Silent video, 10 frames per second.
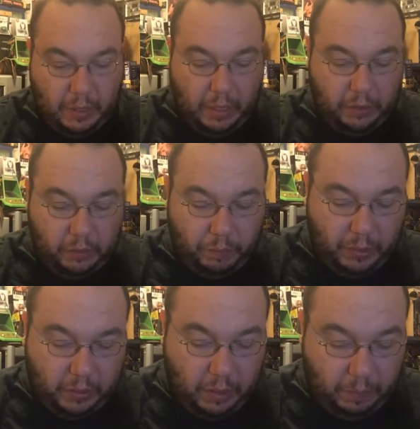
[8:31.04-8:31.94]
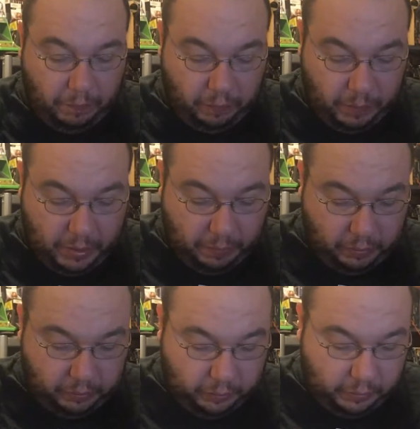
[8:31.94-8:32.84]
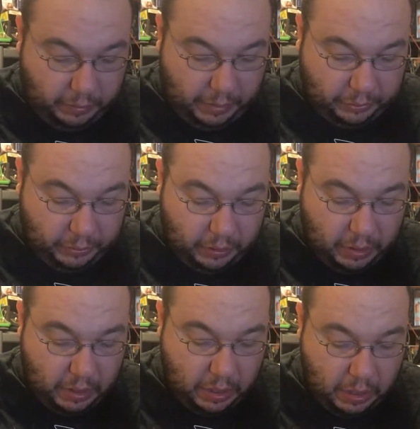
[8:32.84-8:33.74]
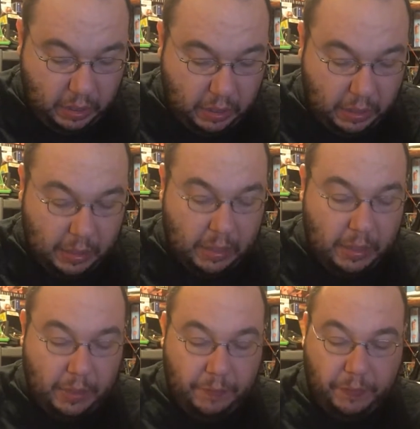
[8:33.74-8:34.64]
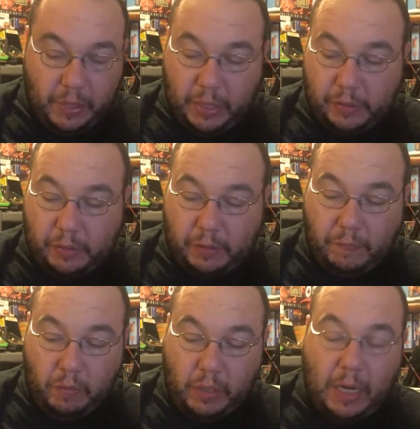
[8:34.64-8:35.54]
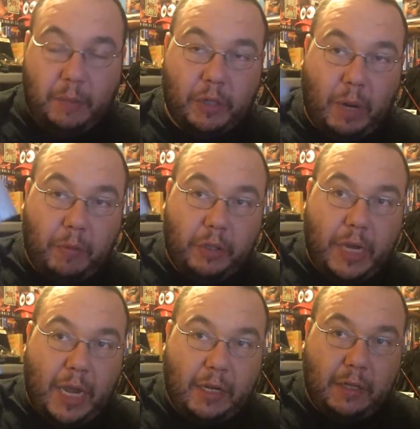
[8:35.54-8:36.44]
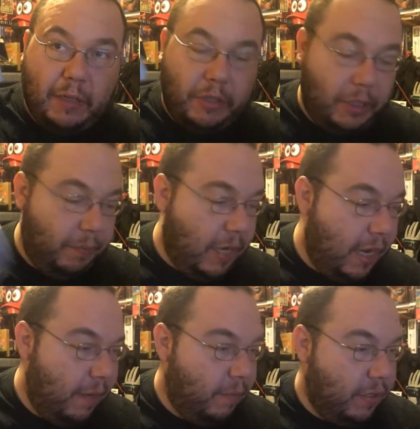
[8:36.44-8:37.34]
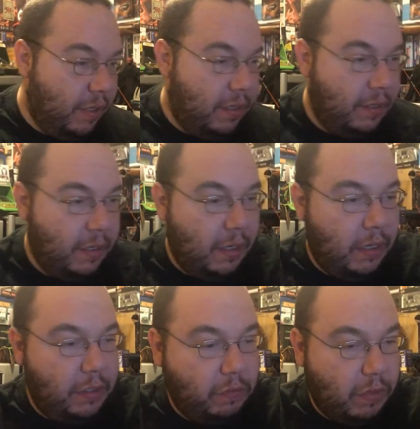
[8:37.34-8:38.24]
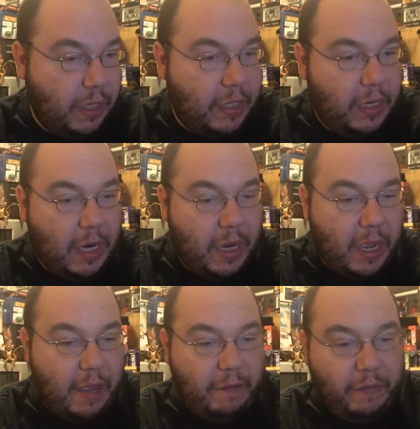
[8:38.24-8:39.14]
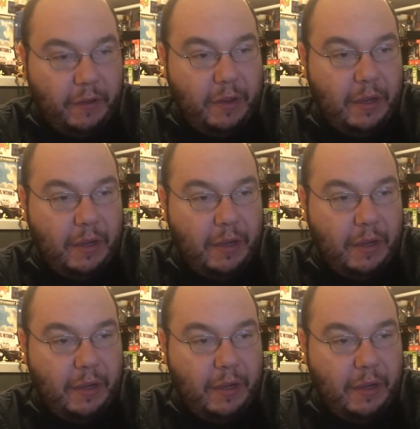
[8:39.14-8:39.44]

I also picked up from my personal collection an N64 game, Chopper Attack. Cheap game, but it's one I did not have.